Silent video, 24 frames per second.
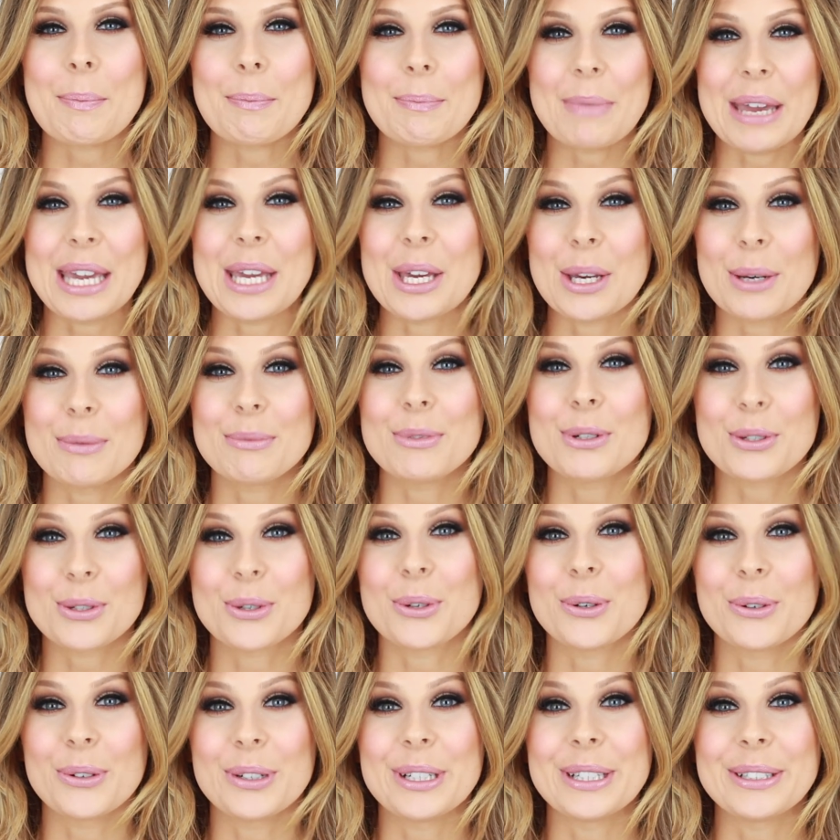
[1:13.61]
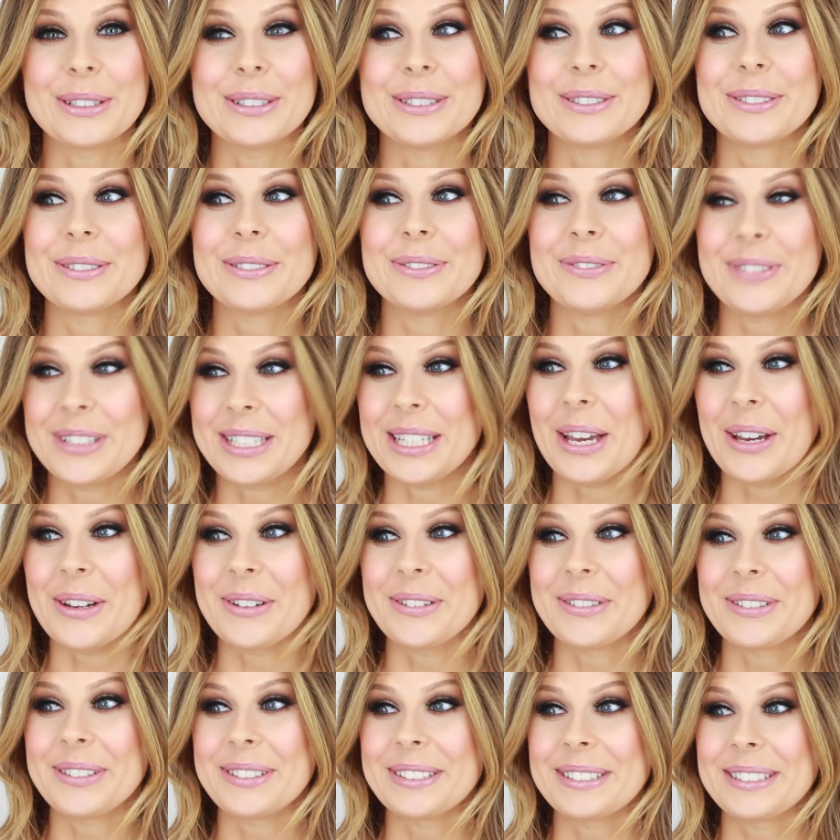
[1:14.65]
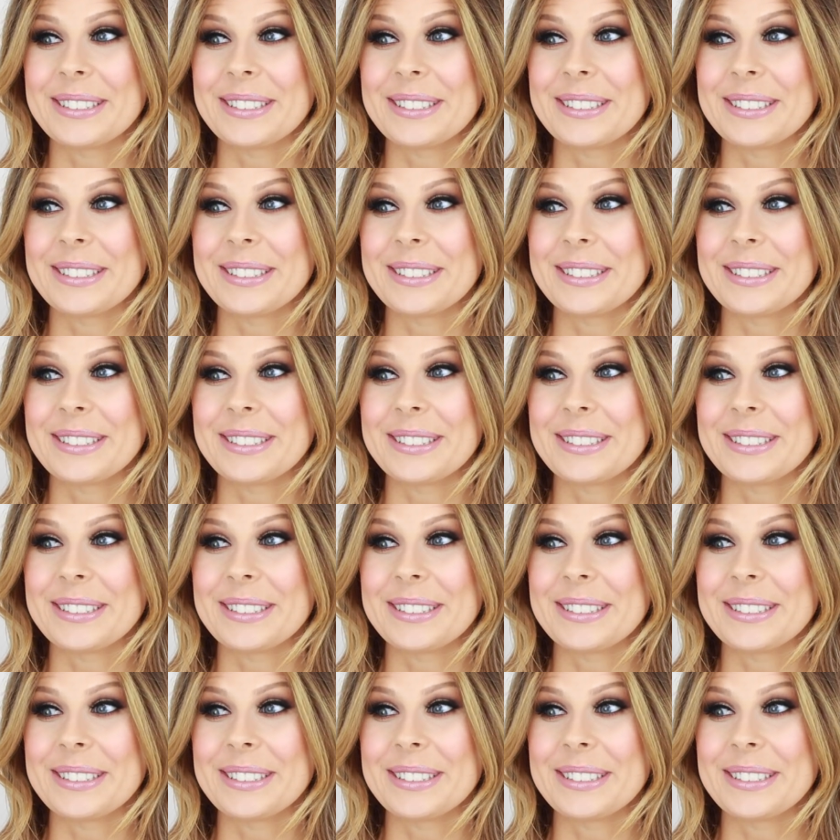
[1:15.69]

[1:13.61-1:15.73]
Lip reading: makeup tutorial video.